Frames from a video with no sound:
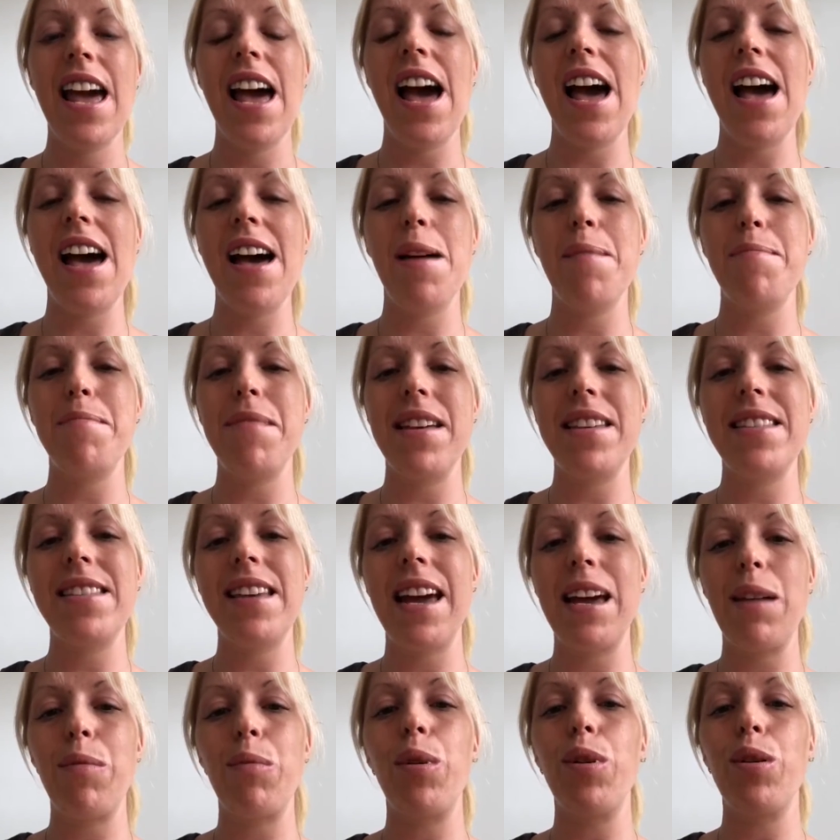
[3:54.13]

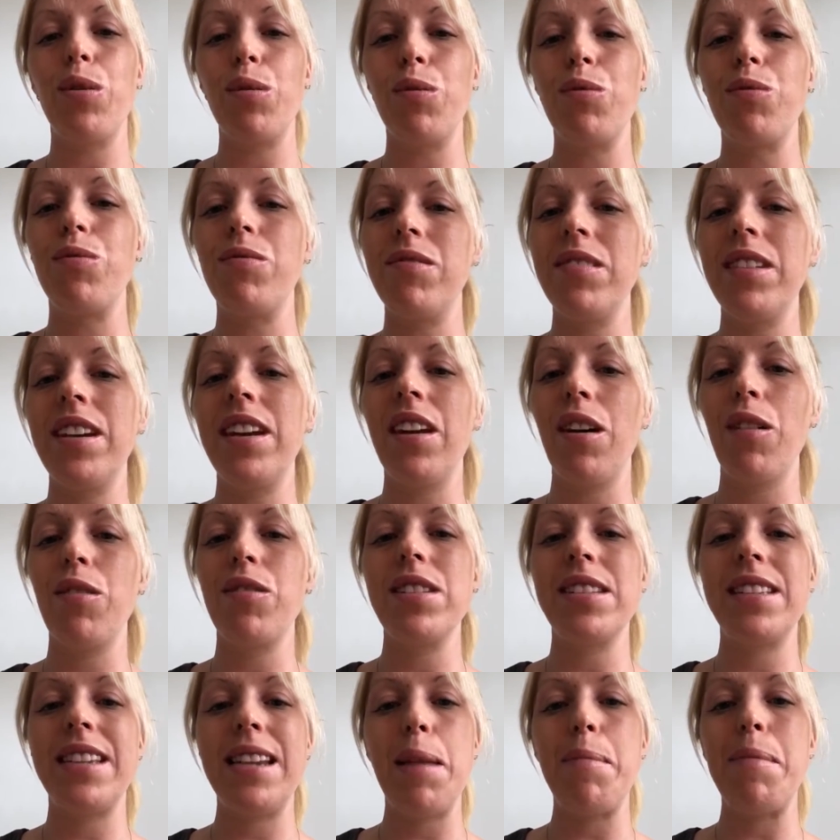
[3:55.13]
They will
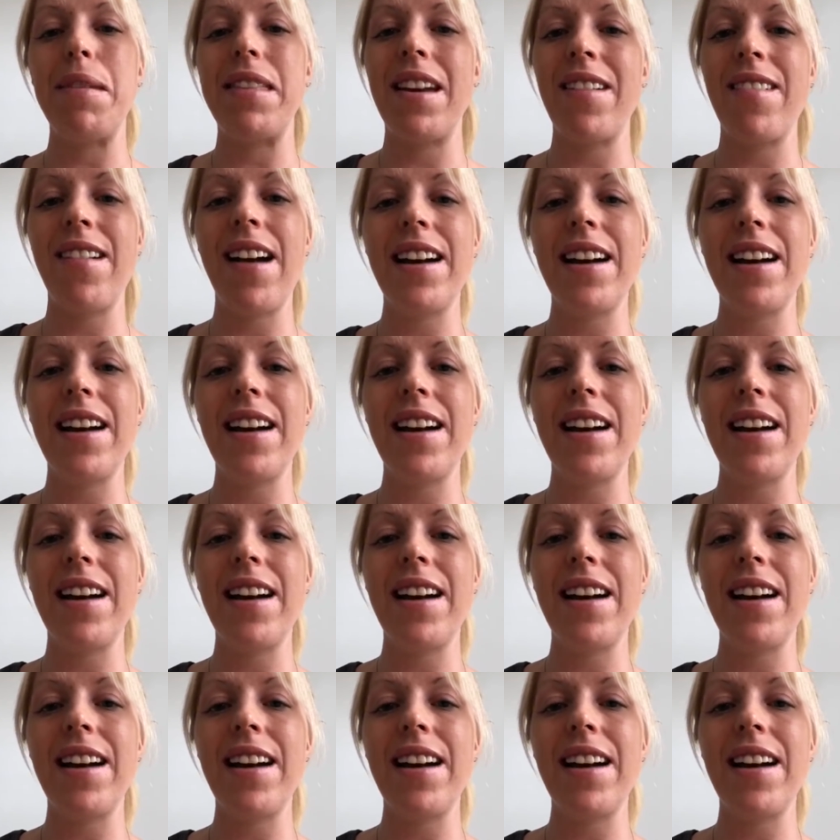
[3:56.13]
just limit their